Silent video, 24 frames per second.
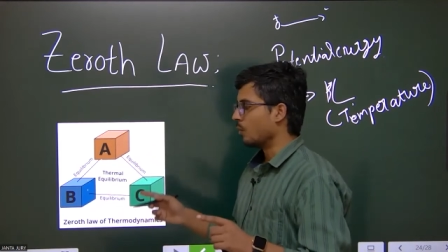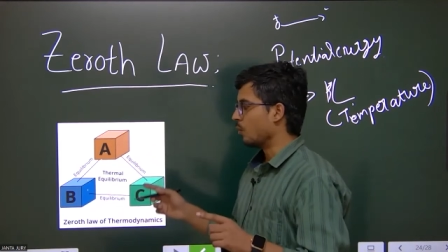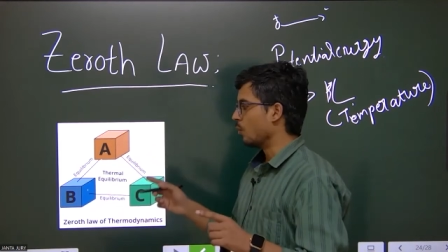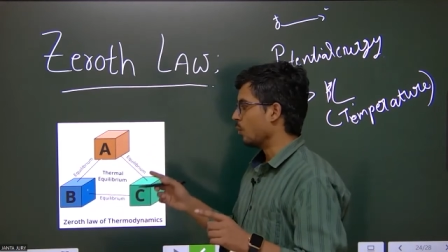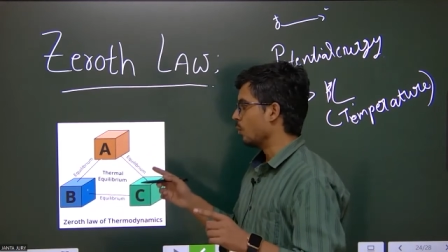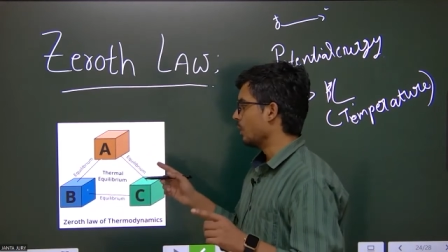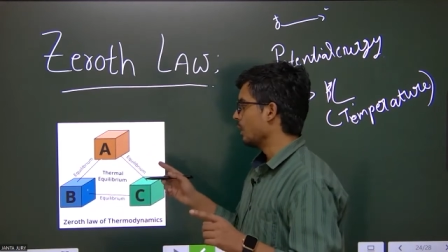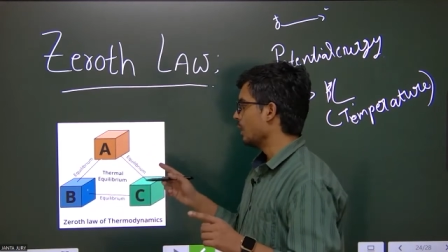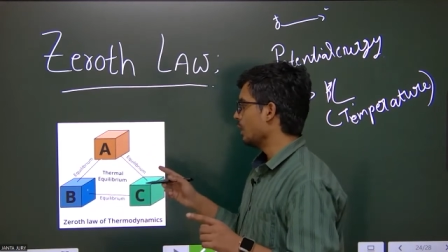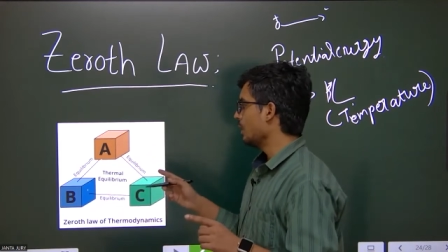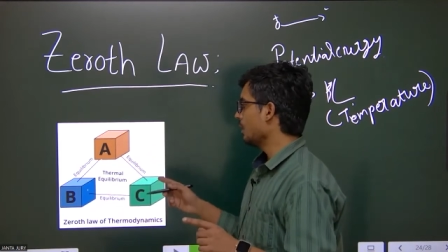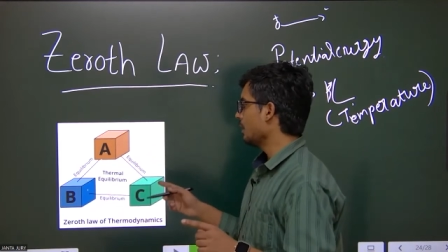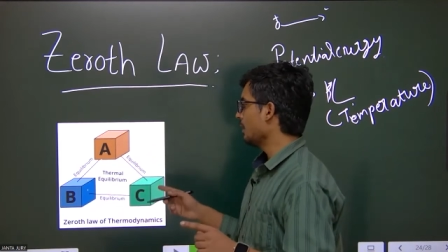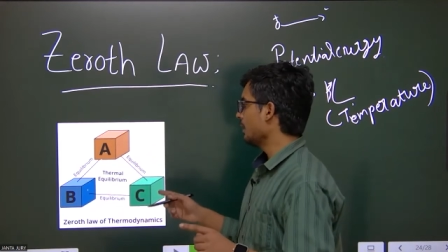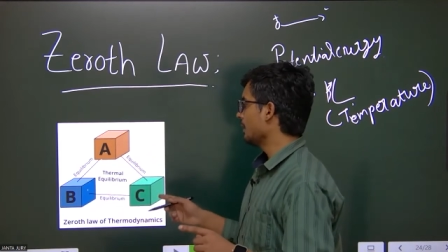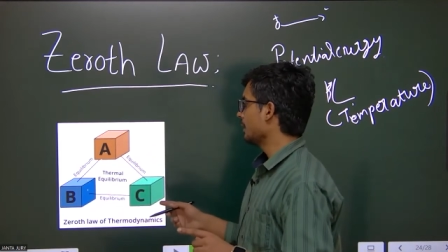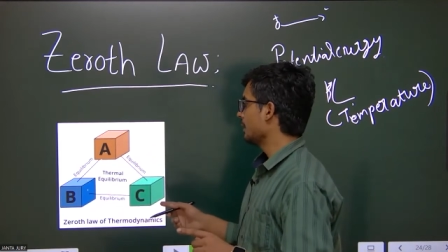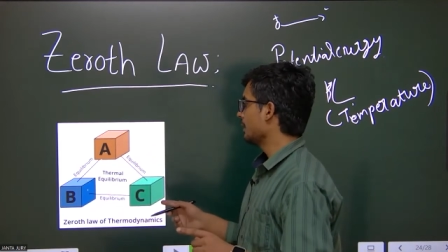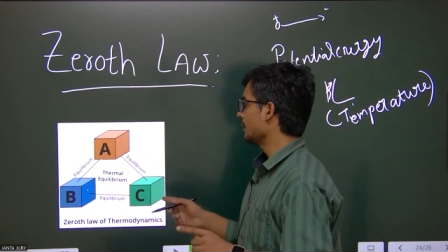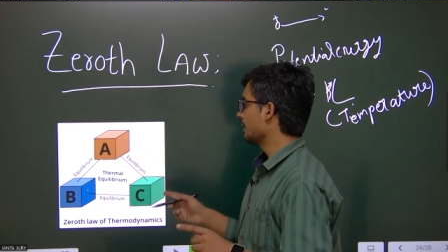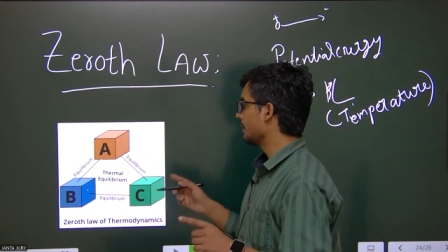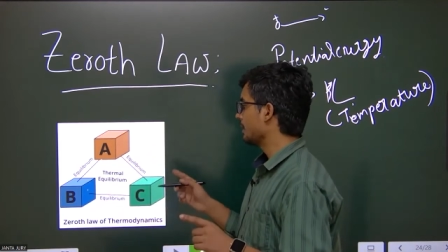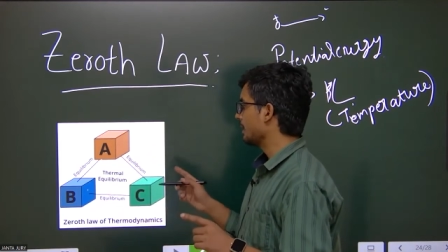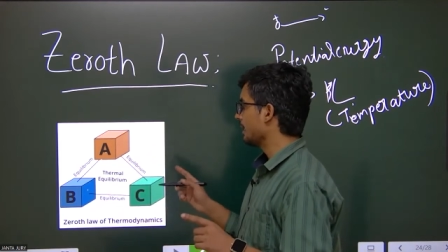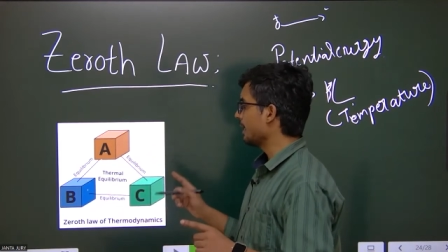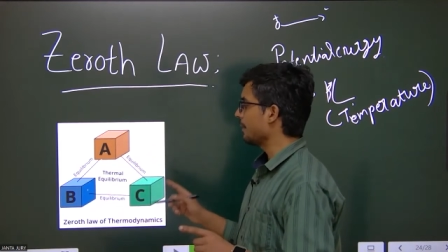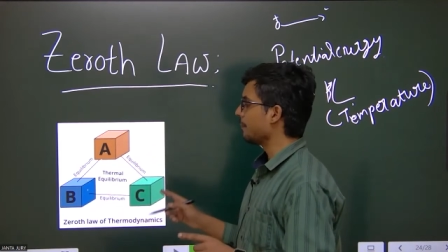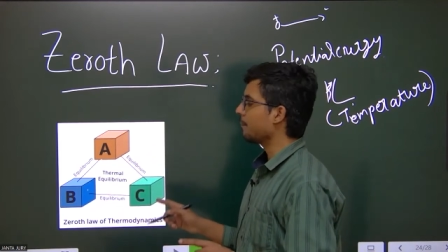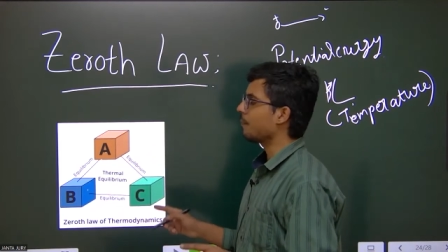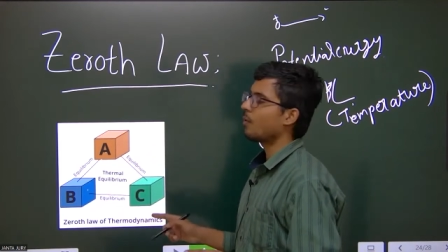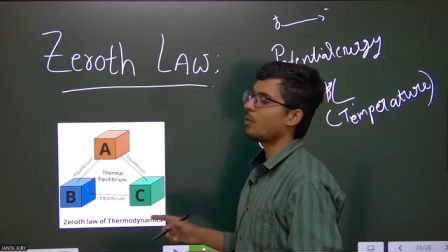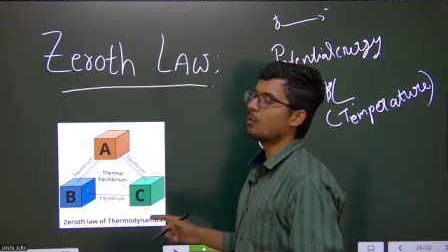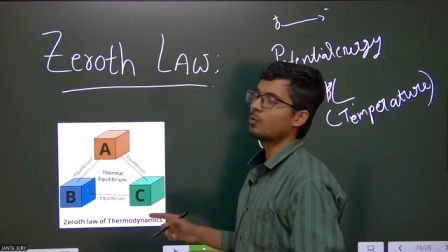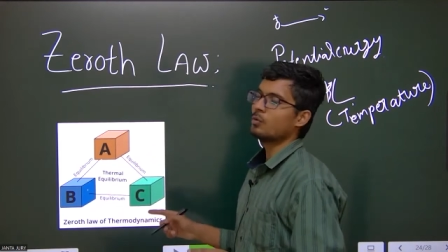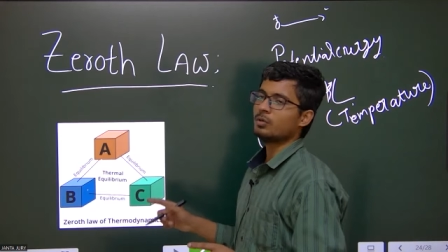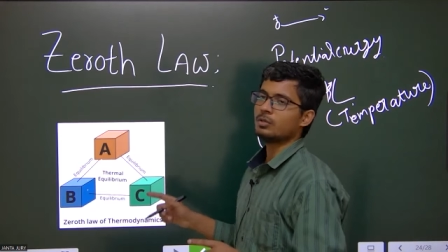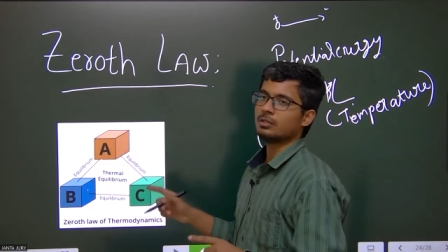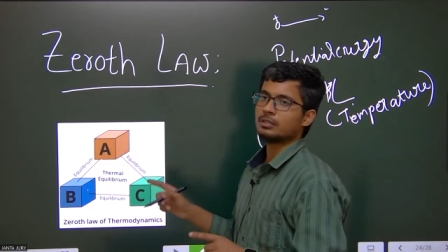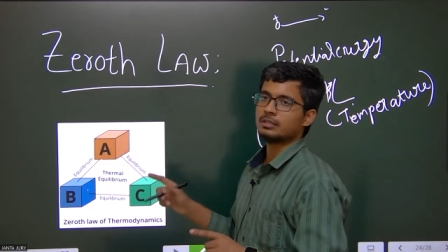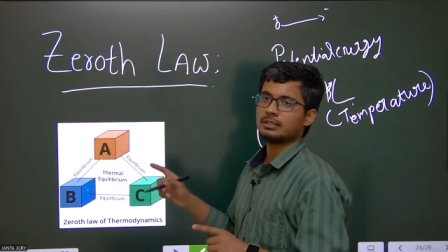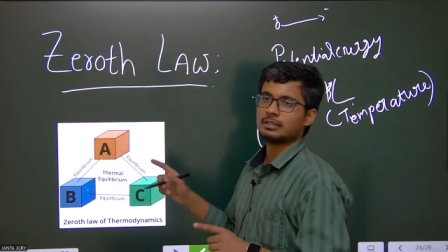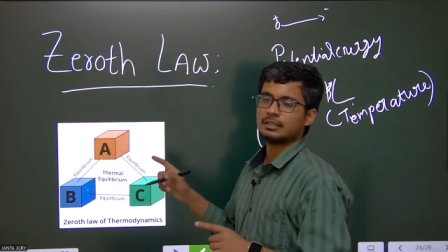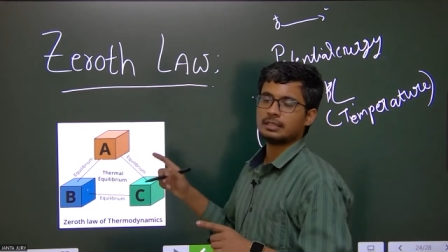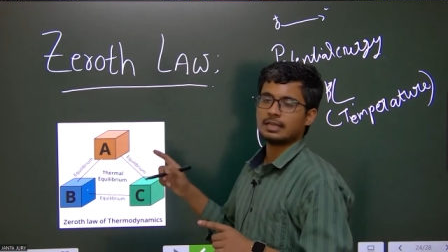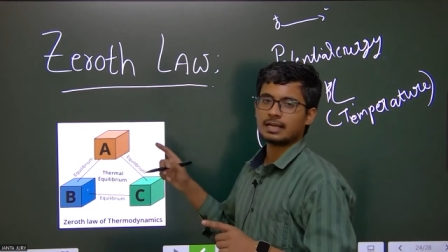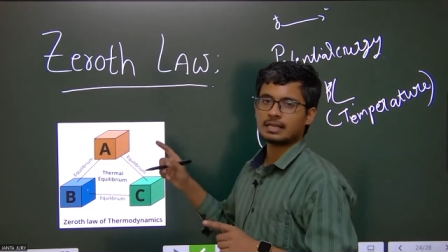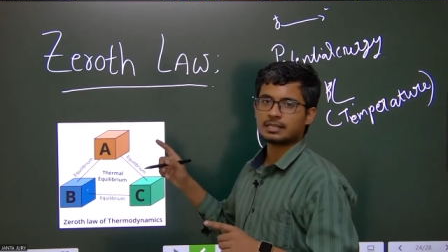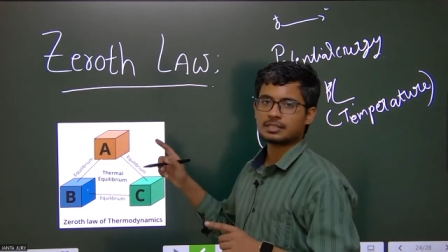will keep on
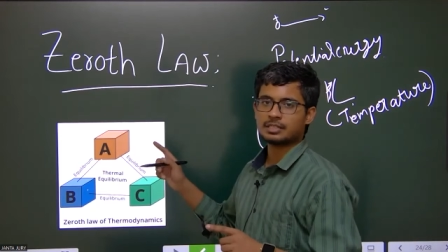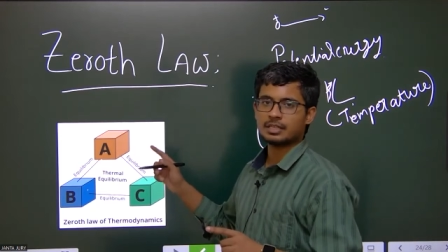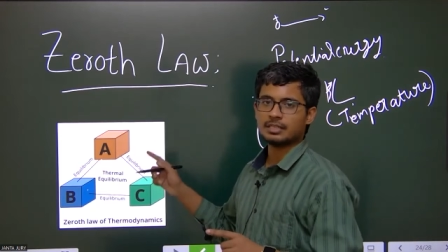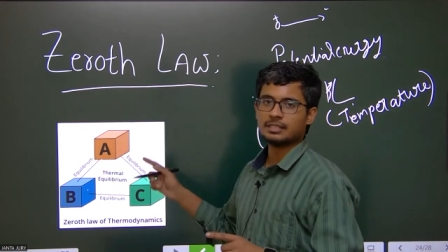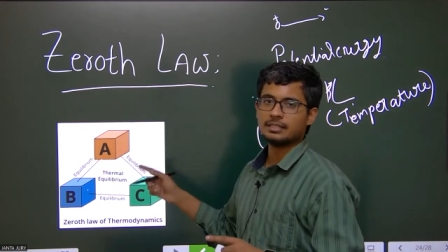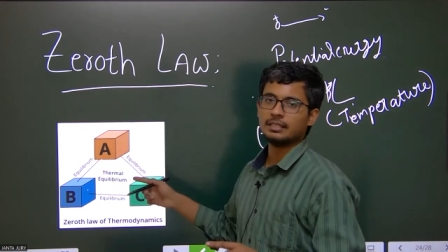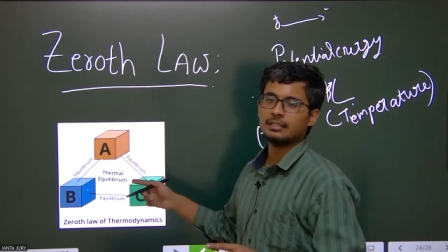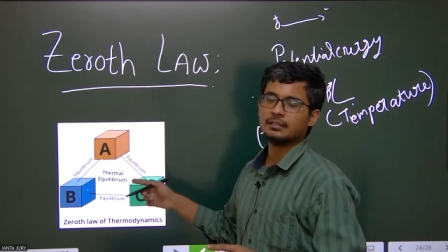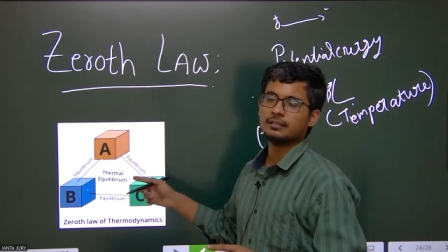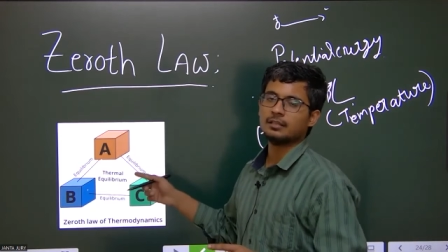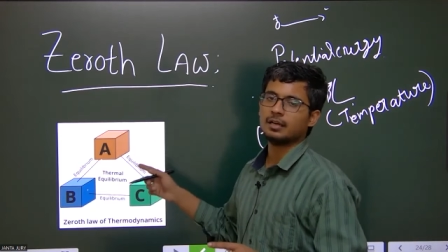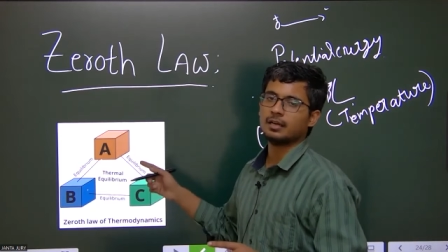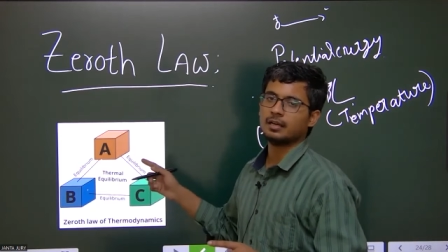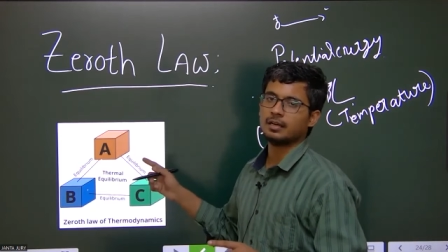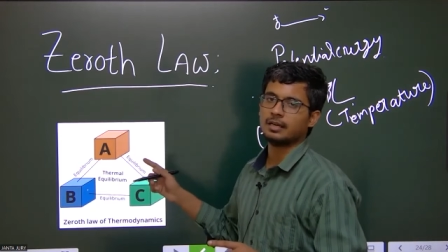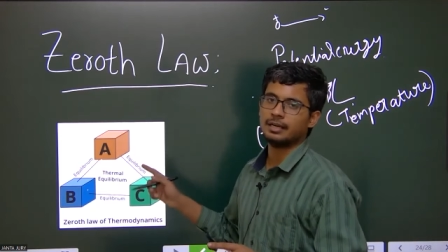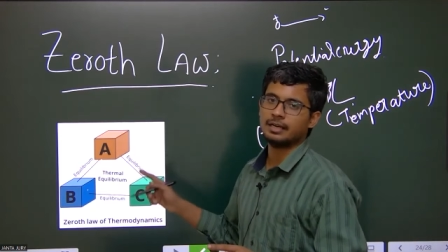exchanging the